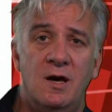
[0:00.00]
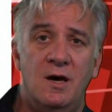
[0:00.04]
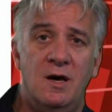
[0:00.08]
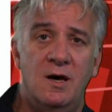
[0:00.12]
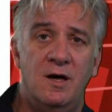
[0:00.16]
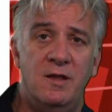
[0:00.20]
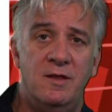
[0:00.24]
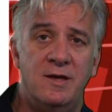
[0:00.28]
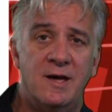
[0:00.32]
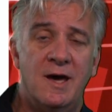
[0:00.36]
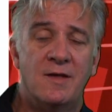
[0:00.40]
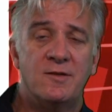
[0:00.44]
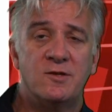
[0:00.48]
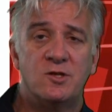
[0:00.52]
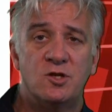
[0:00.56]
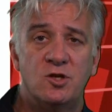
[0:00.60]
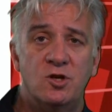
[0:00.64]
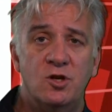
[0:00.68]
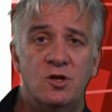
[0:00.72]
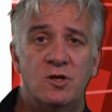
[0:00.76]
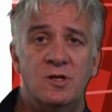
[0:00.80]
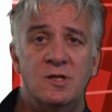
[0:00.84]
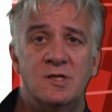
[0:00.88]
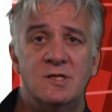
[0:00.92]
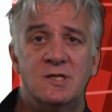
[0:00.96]
the other
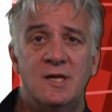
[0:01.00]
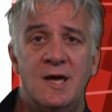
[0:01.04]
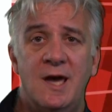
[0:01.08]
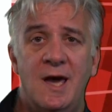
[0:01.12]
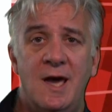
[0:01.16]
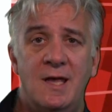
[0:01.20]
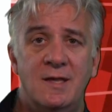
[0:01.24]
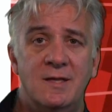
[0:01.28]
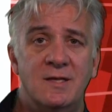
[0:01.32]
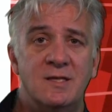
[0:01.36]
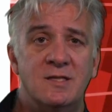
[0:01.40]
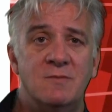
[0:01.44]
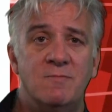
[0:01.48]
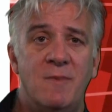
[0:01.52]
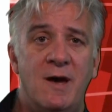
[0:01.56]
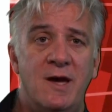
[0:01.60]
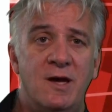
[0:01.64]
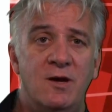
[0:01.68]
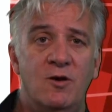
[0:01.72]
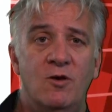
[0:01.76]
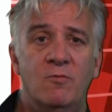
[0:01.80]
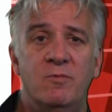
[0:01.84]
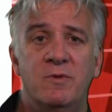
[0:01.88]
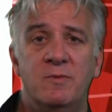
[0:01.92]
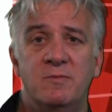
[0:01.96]
students, and this may
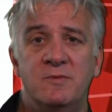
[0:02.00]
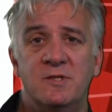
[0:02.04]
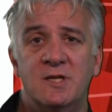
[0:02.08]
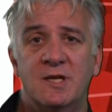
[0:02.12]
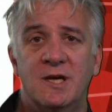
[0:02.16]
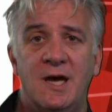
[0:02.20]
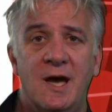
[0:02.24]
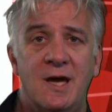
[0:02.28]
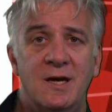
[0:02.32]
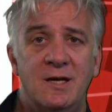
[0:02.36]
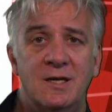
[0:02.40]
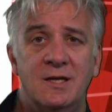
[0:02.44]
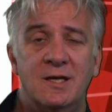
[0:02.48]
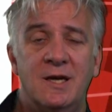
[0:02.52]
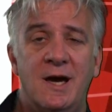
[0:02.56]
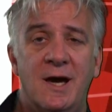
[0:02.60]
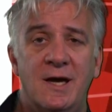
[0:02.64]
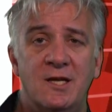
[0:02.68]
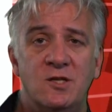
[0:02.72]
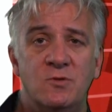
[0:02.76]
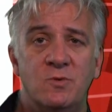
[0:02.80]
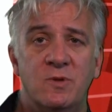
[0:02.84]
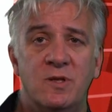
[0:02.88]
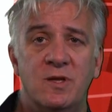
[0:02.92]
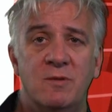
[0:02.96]
help them to
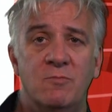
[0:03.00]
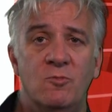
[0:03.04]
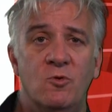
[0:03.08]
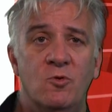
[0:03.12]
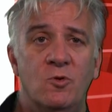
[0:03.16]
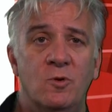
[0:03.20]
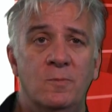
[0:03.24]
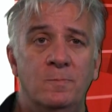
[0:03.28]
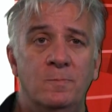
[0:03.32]
engage with it more.